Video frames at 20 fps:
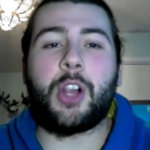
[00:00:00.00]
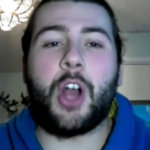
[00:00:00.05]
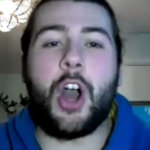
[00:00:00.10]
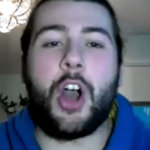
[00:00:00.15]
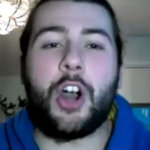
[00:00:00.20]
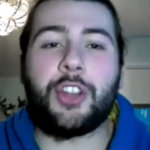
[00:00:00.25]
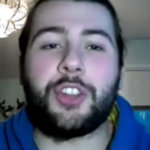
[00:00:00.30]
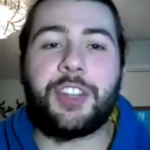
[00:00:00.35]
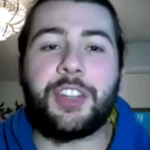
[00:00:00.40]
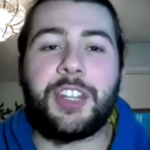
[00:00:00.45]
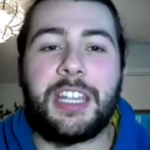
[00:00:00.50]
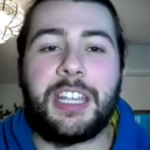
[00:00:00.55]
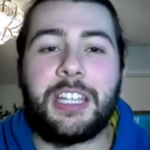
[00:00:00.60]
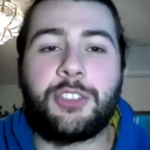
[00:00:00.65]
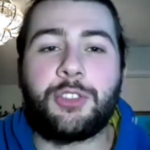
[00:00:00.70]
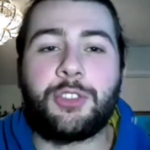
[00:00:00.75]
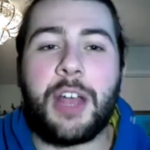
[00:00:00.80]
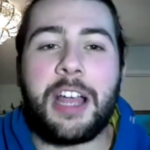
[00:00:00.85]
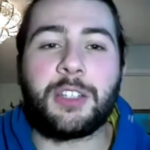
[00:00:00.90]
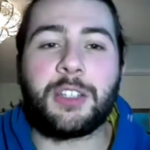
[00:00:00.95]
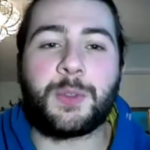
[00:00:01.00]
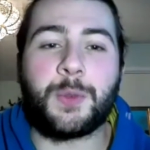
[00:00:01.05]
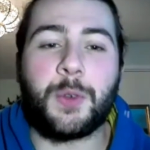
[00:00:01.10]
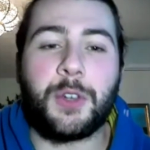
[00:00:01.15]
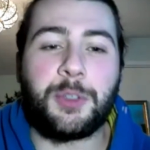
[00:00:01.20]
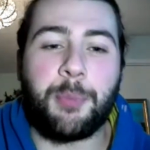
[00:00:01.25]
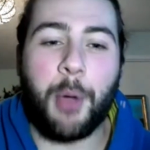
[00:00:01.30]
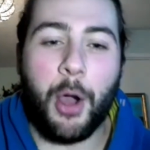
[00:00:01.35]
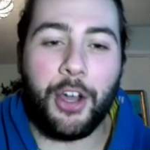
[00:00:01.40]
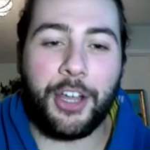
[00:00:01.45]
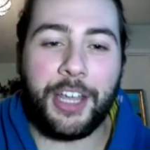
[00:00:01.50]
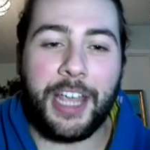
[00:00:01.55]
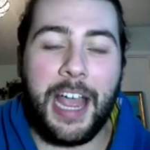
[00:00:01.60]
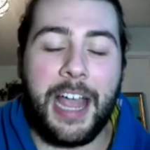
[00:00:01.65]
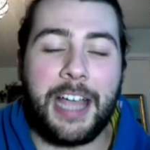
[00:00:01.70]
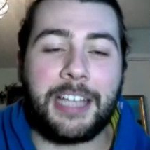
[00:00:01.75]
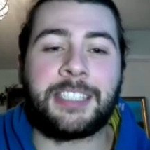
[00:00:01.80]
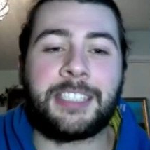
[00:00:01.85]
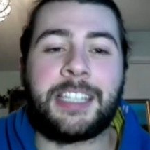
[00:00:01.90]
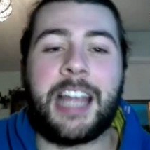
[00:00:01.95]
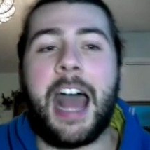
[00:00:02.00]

on the Dragon's Voice podcast.